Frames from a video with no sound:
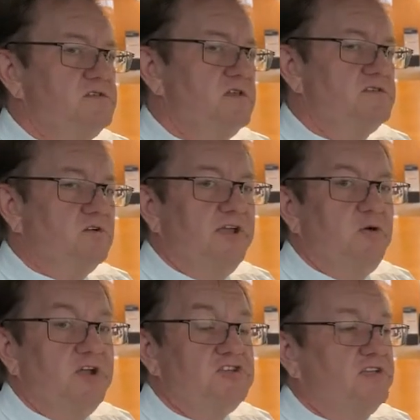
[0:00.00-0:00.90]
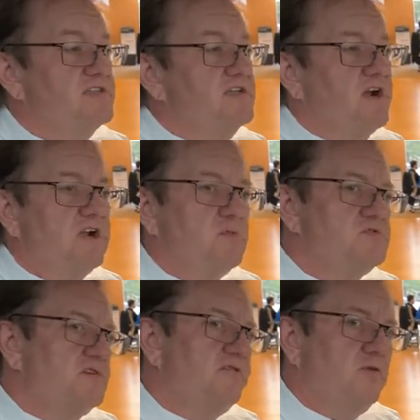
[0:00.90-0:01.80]
So that's a great question. This car
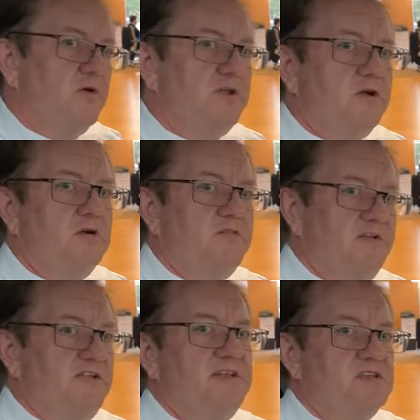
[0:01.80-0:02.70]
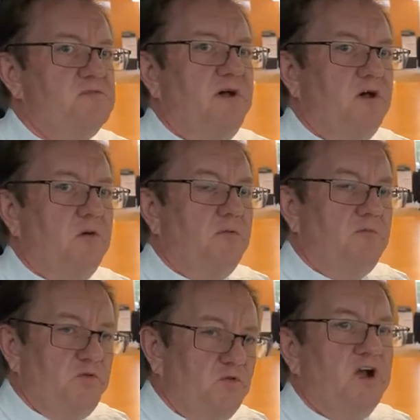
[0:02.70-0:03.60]
comes with a 4-year, 50,000-mile
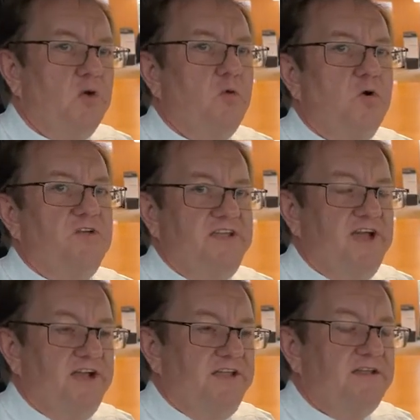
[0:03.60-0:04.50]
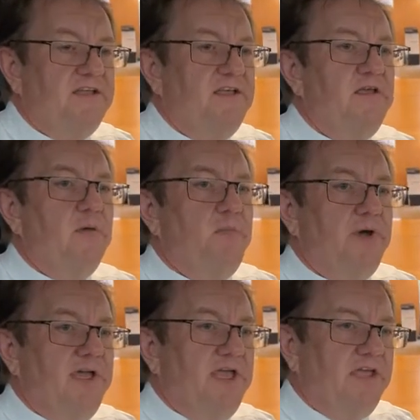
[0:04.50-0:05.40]
new car warranty on it.
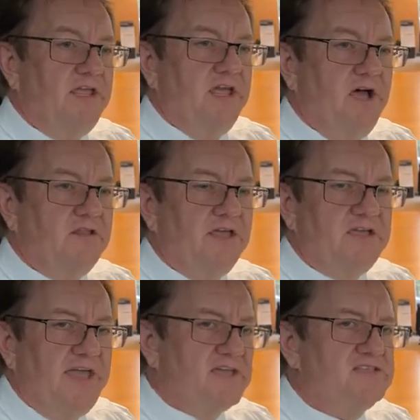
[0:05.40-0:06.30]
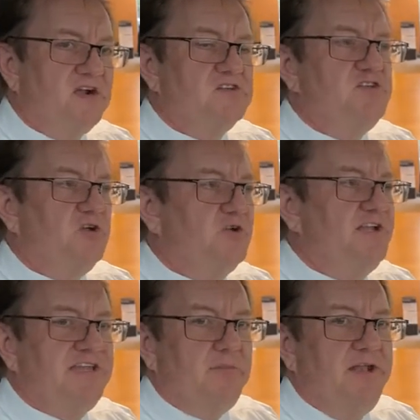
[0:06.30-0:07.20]
But unlike gas cars, you don't
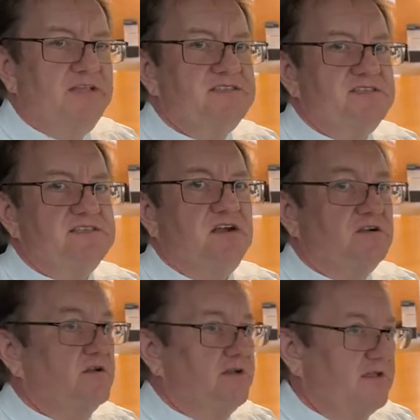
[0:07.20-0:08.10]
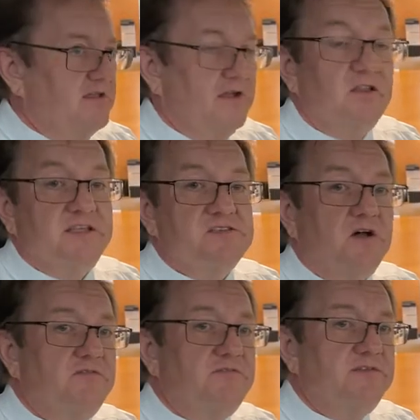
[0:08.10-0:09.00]
need to get maintenance in this car nearly as
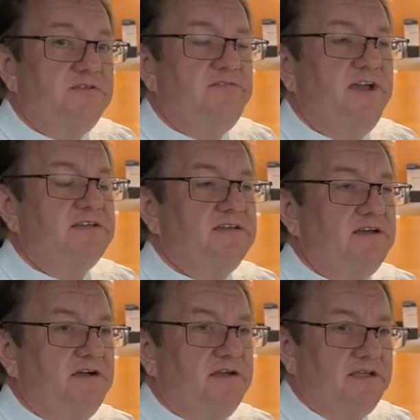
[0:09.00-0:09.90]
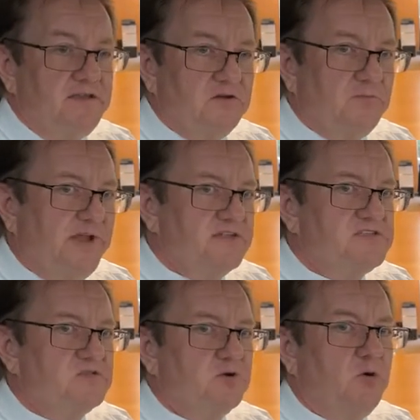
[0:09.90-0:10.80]
often. In fact, your maintenance
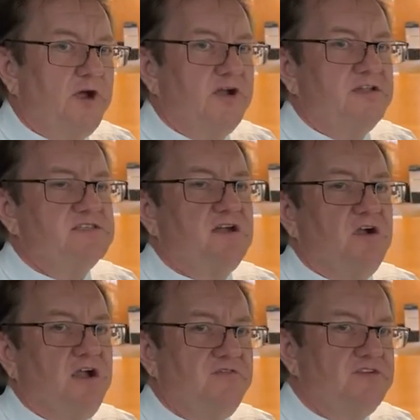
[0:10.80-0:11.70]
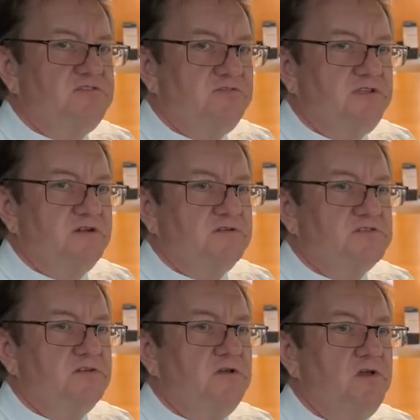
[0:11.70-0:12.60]
is required in this car every 2
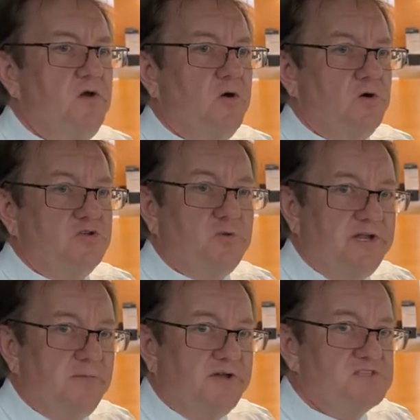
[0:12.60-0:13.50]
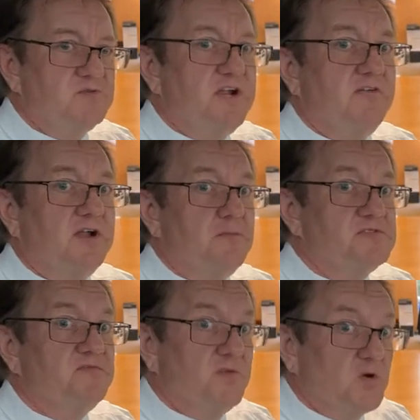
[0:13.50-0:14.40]
years or 20 months, whatever
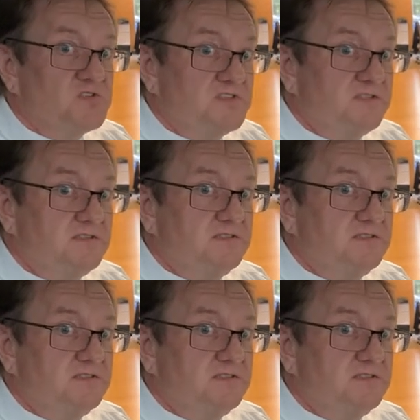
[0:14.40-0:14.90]
comes first.